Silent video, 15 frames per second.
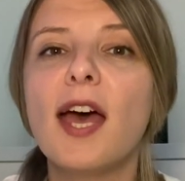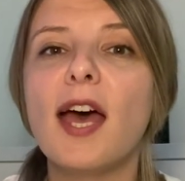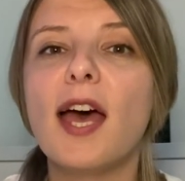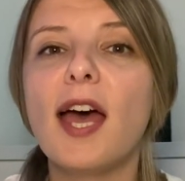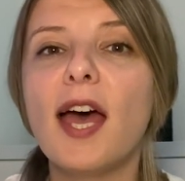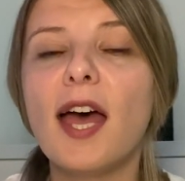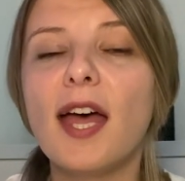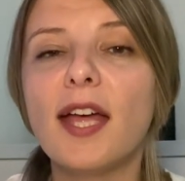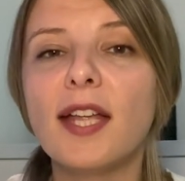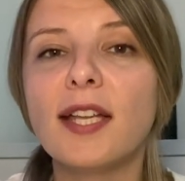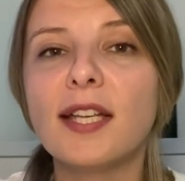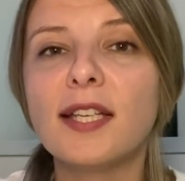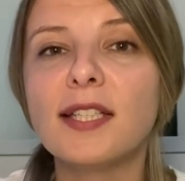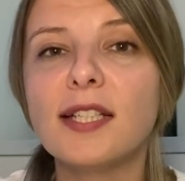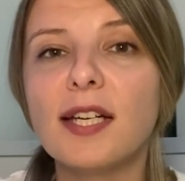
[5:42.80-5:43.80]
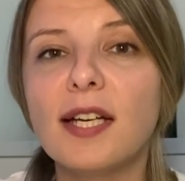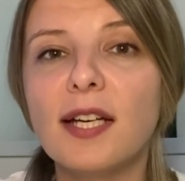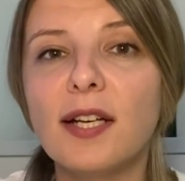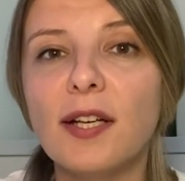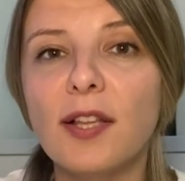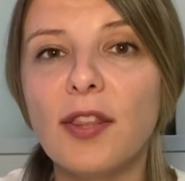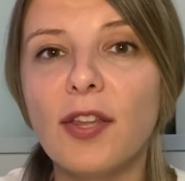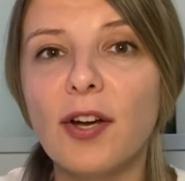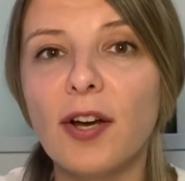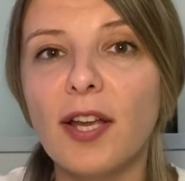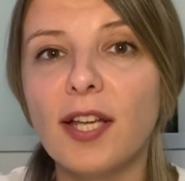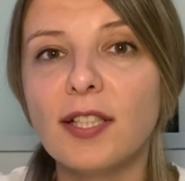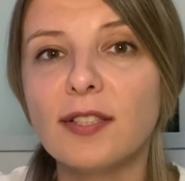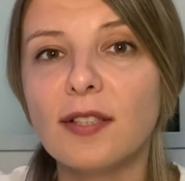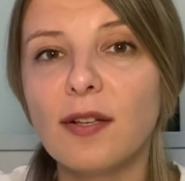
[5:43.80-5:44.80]
And there
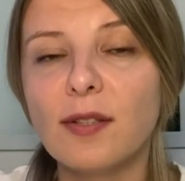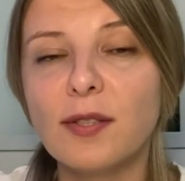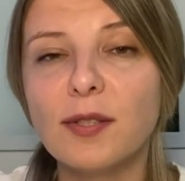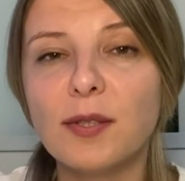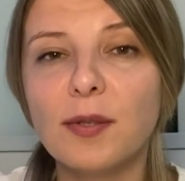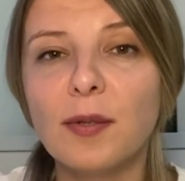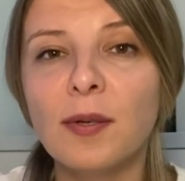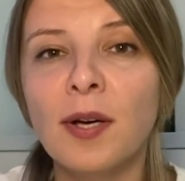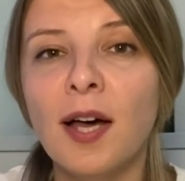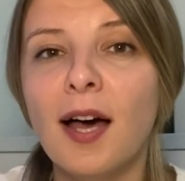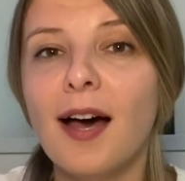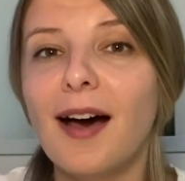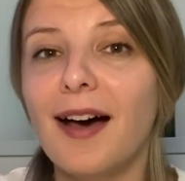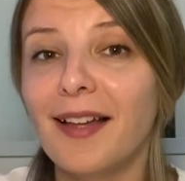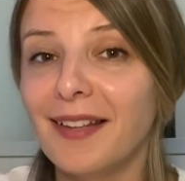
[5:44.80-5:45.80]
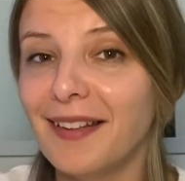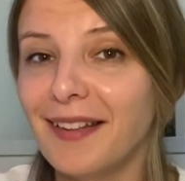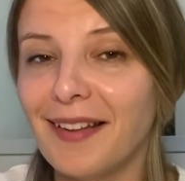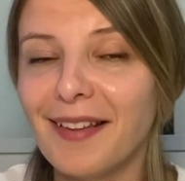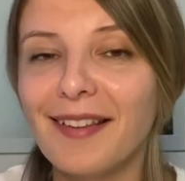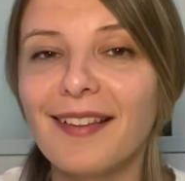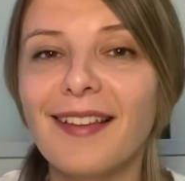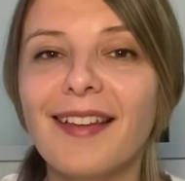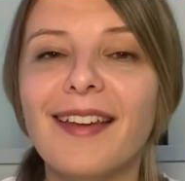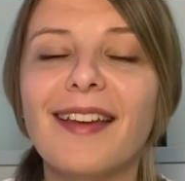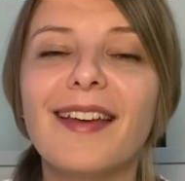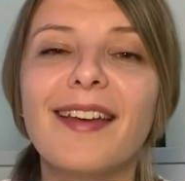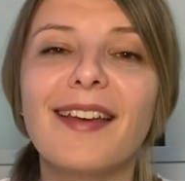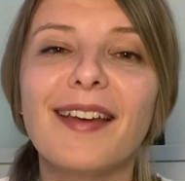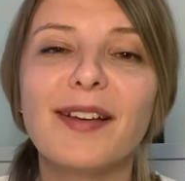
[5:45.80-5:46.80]
is also
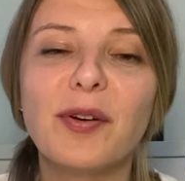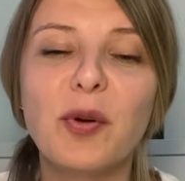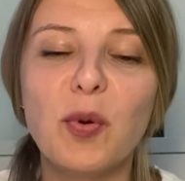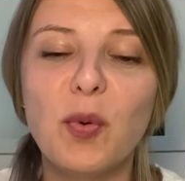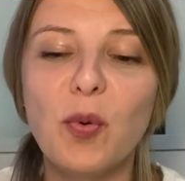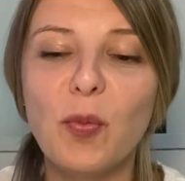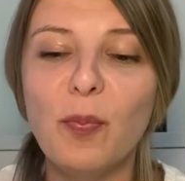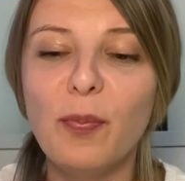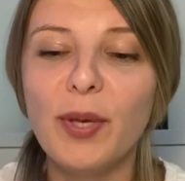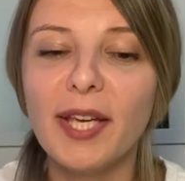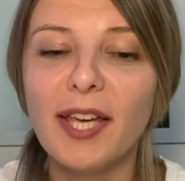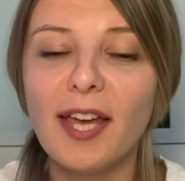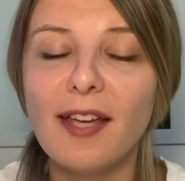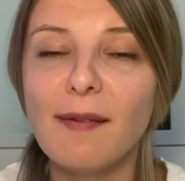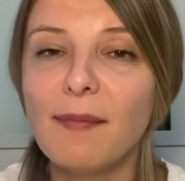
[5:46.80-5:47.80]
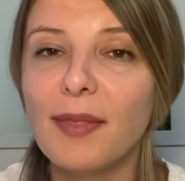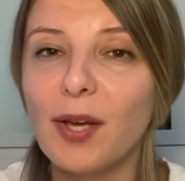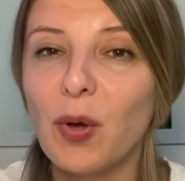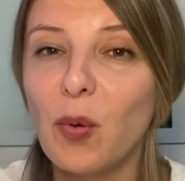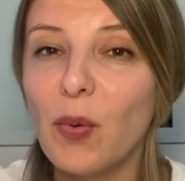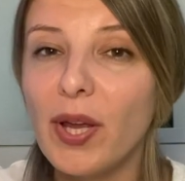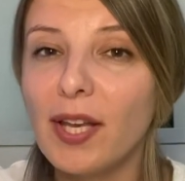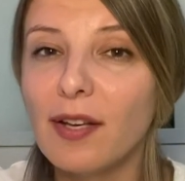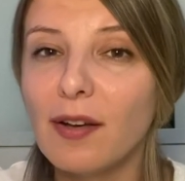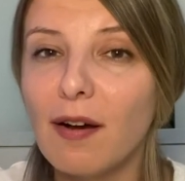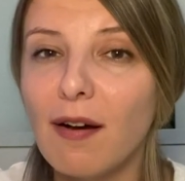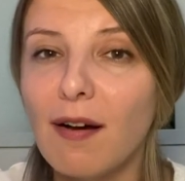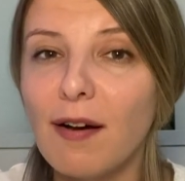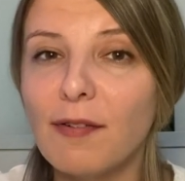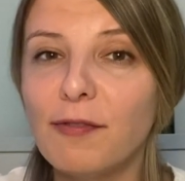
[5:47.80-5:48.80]
Anna, who became the queen
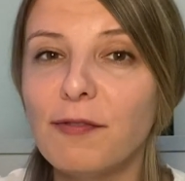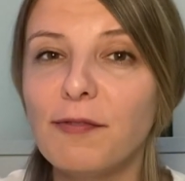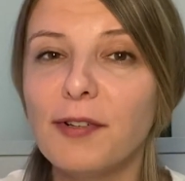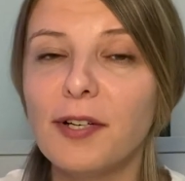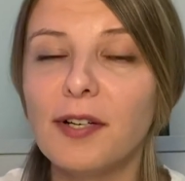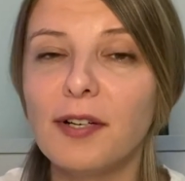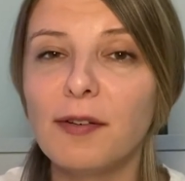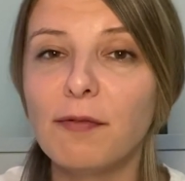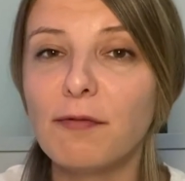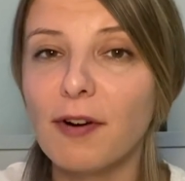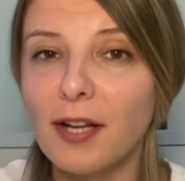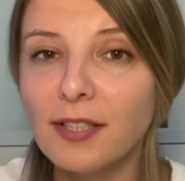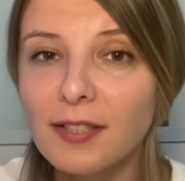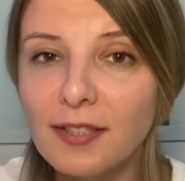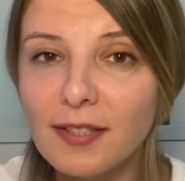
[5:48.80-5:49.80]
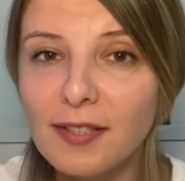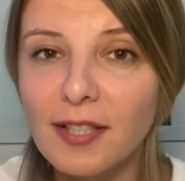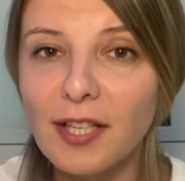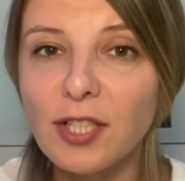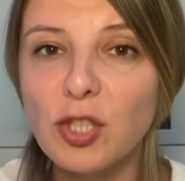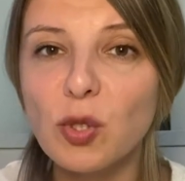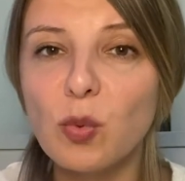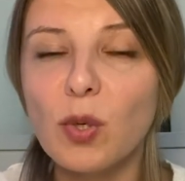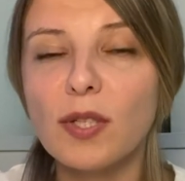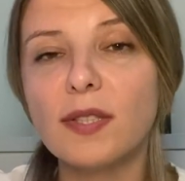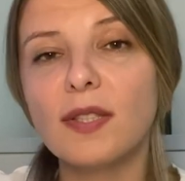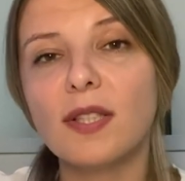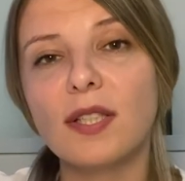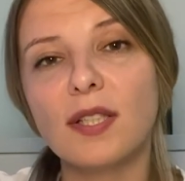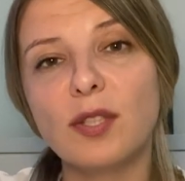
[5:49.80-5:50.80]
of France, and she
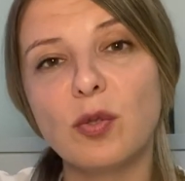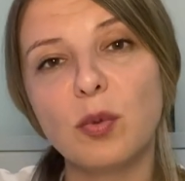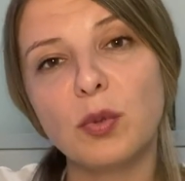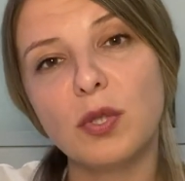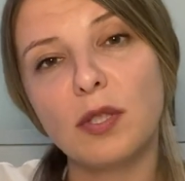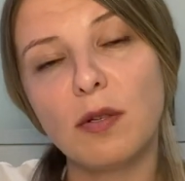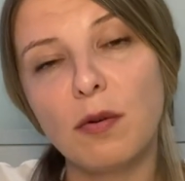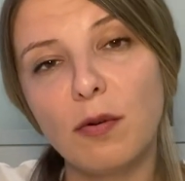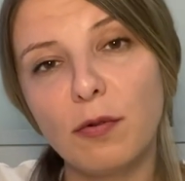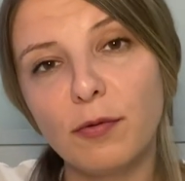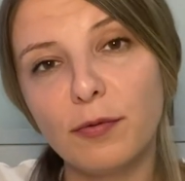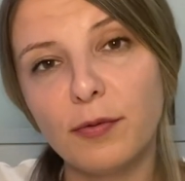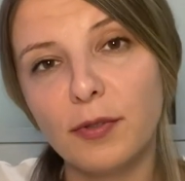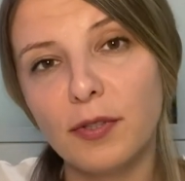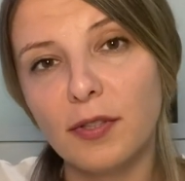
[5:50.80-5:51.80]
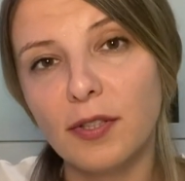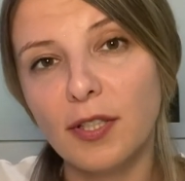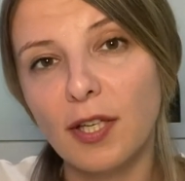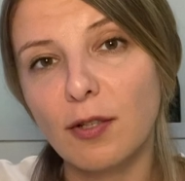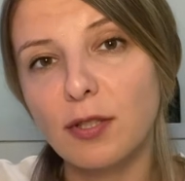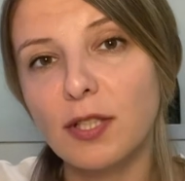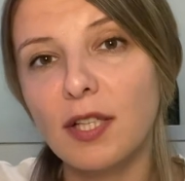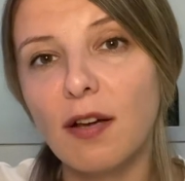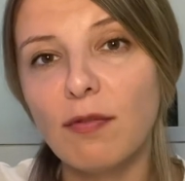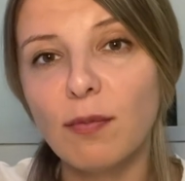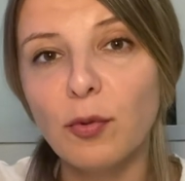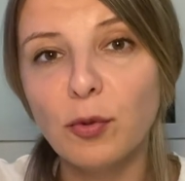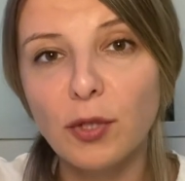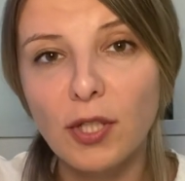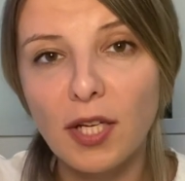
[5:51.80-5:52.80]
was the daughter of Yaroslav
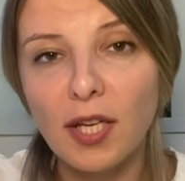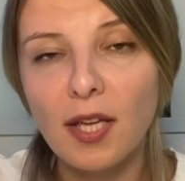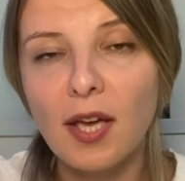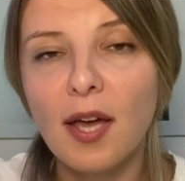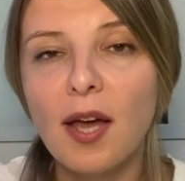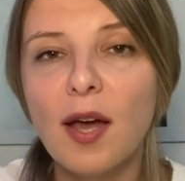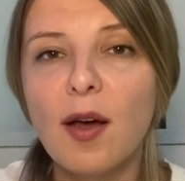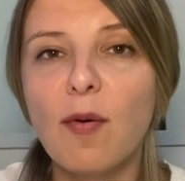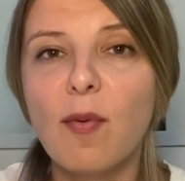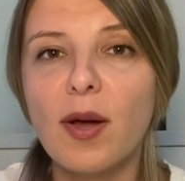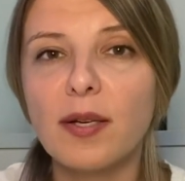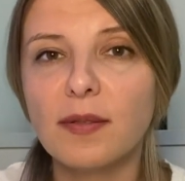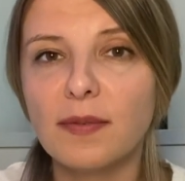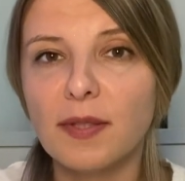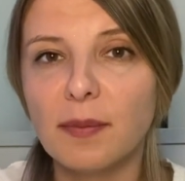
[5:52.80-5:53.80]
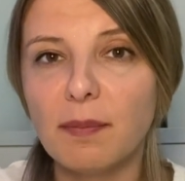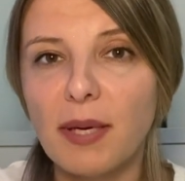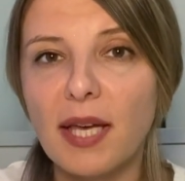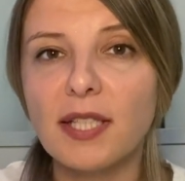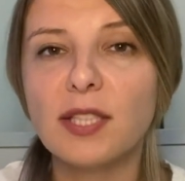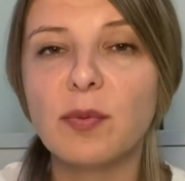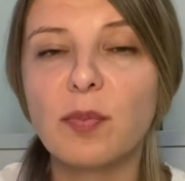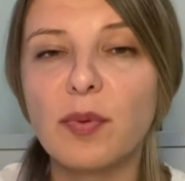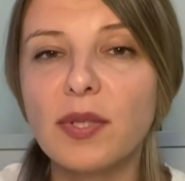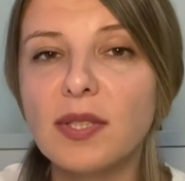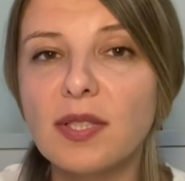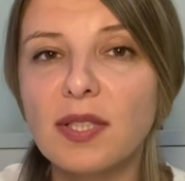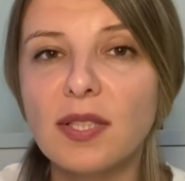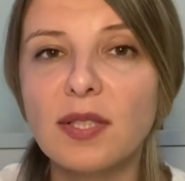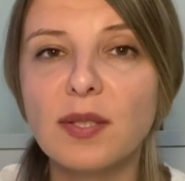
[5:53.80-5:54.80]
Mudry, one of the best
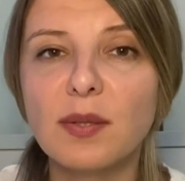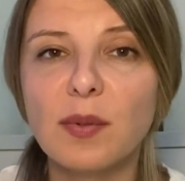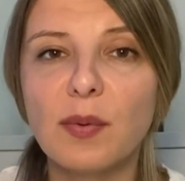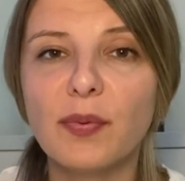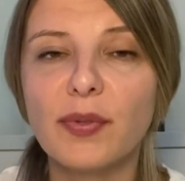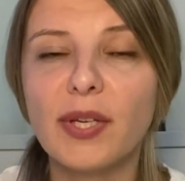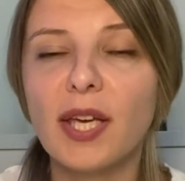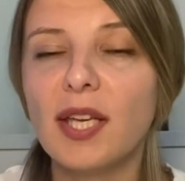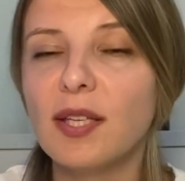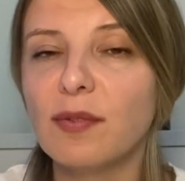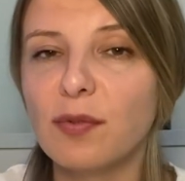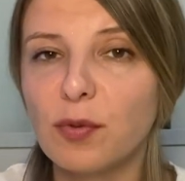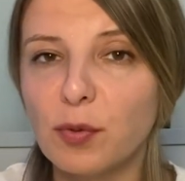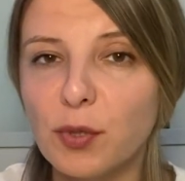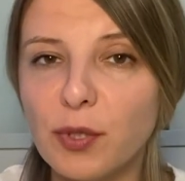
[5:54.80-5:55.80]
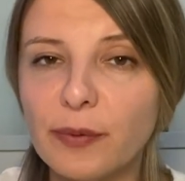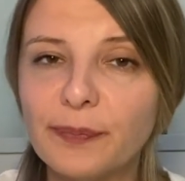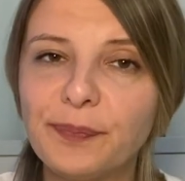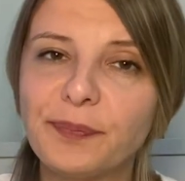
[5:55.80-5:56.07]
princes of Kyiv Rus.